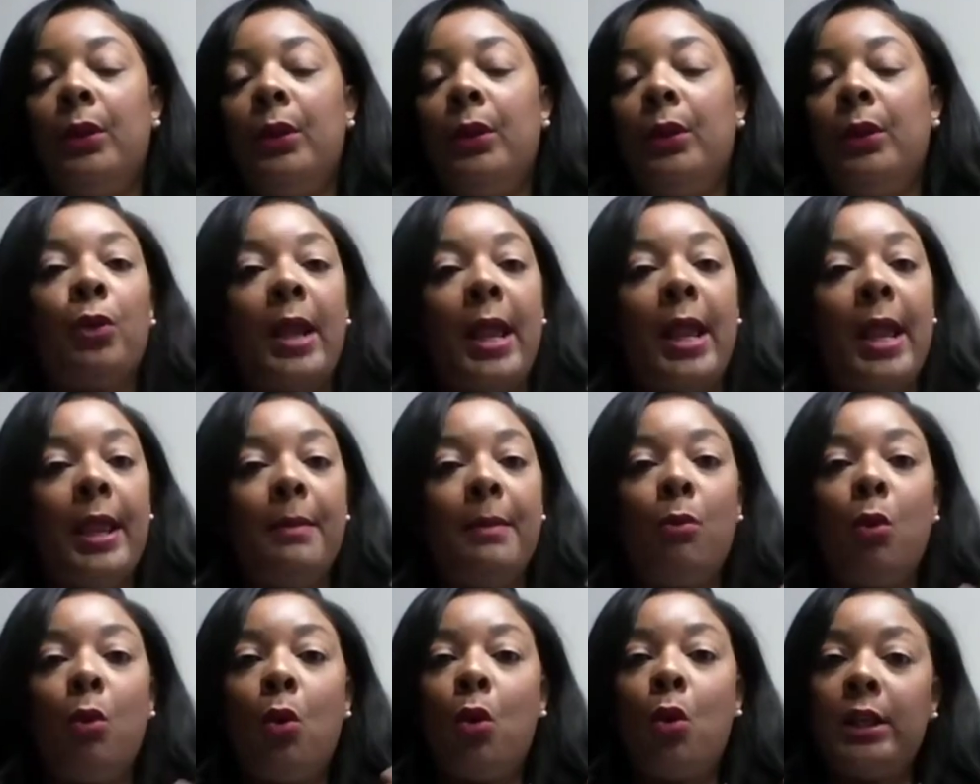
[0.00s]
create
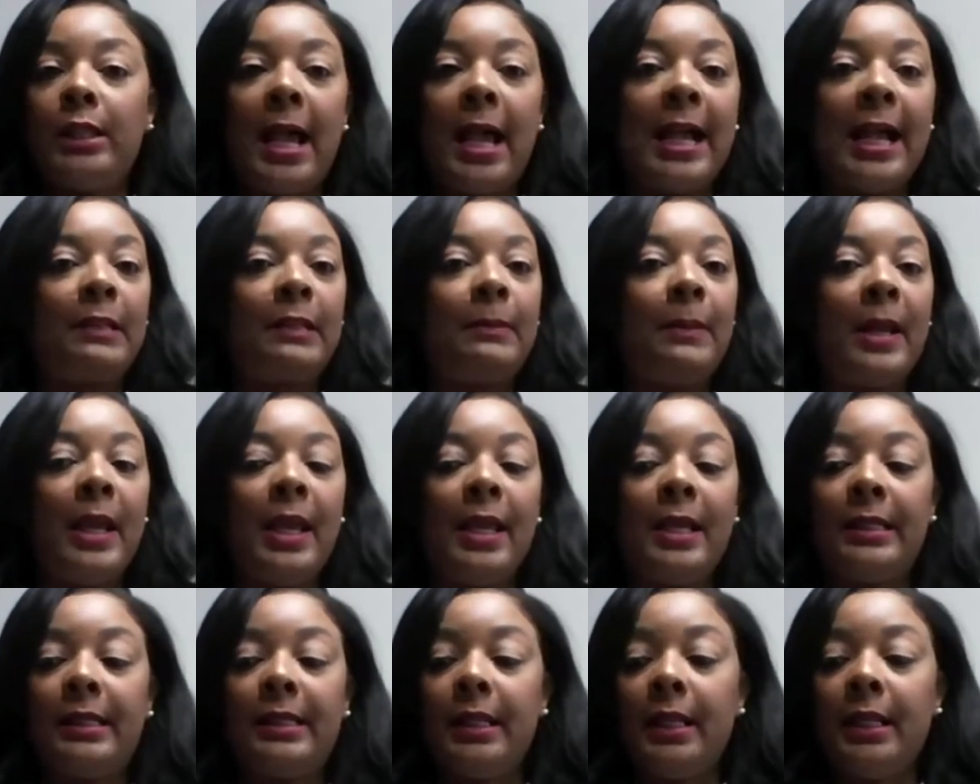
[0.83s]
more
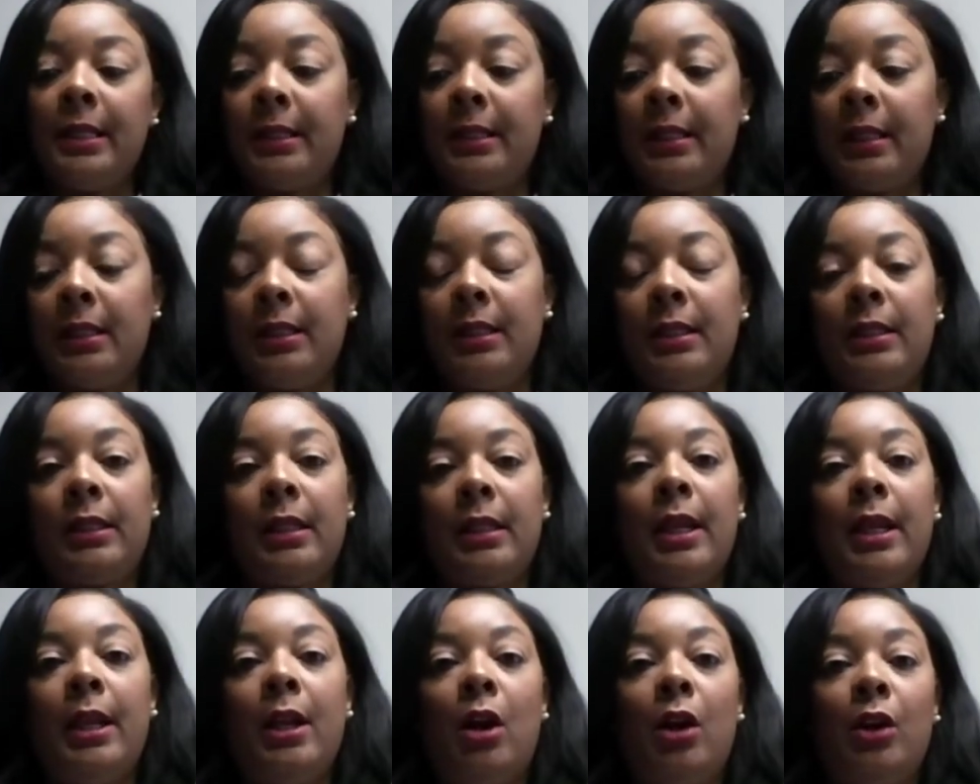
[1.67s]
tax-paying citizens,
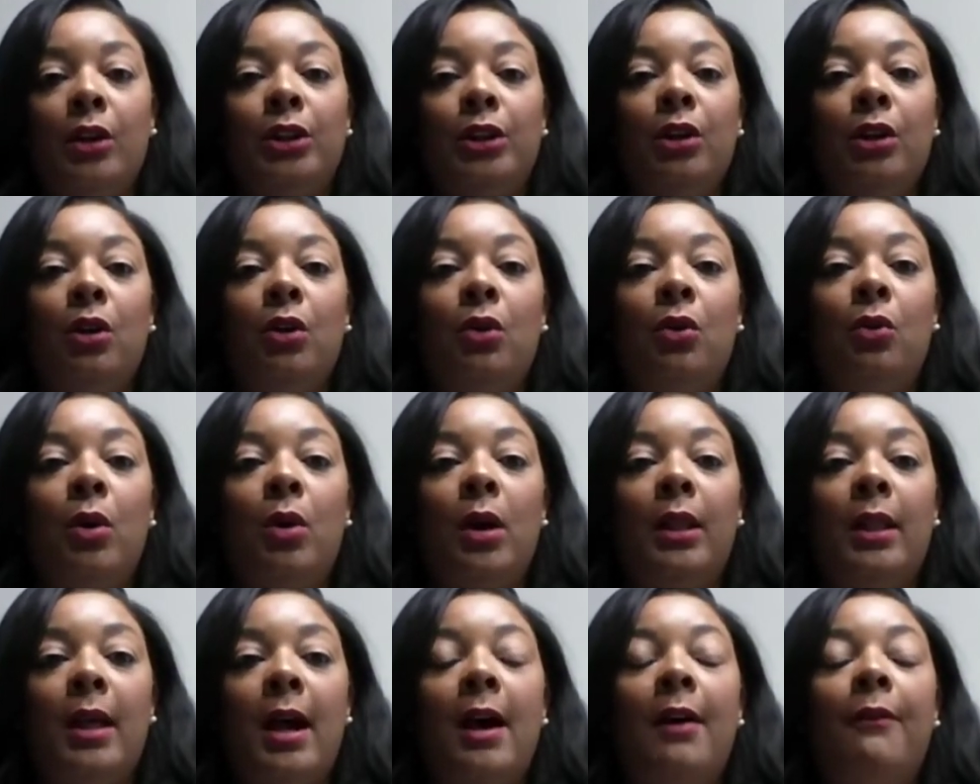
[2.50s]
and also
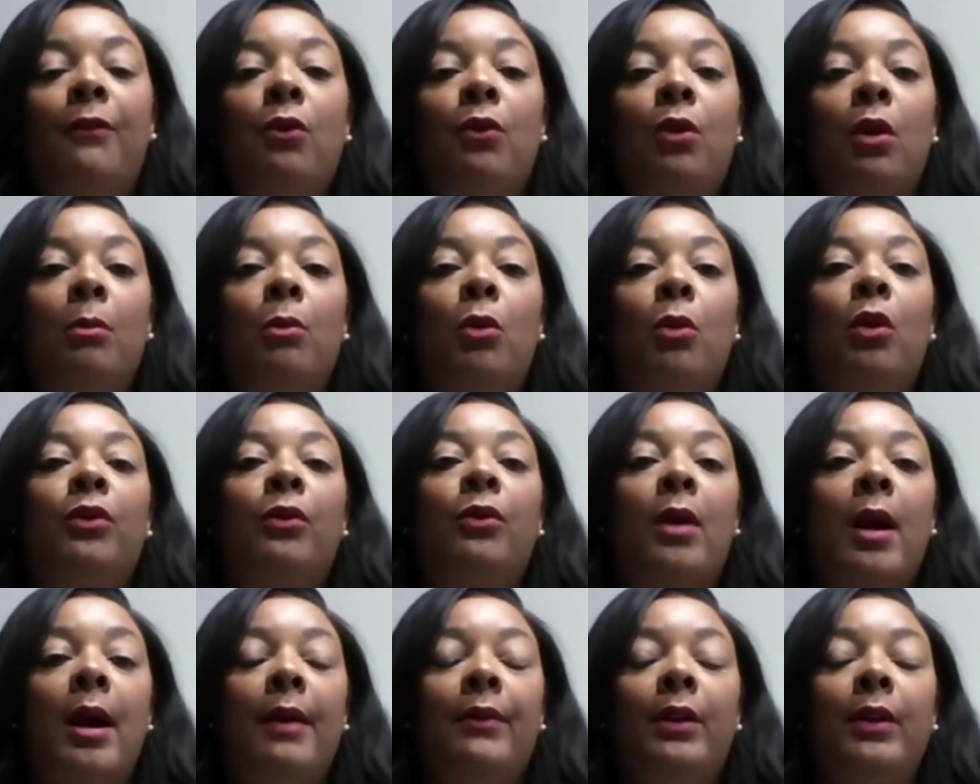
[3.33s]
allow for a more
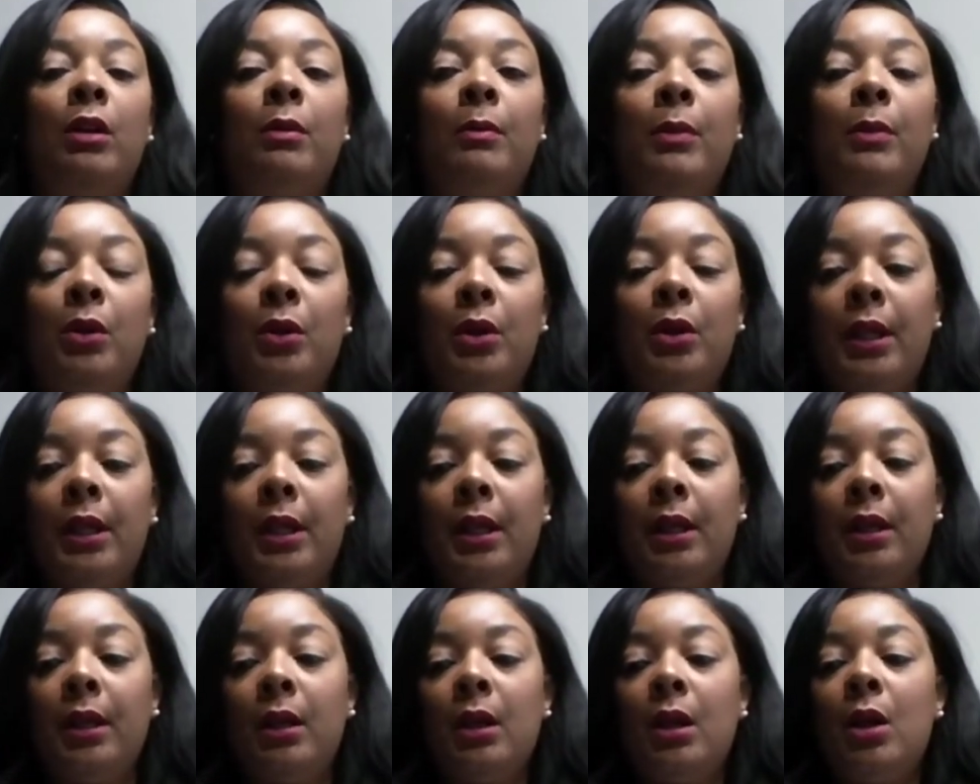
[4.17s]
thriving community.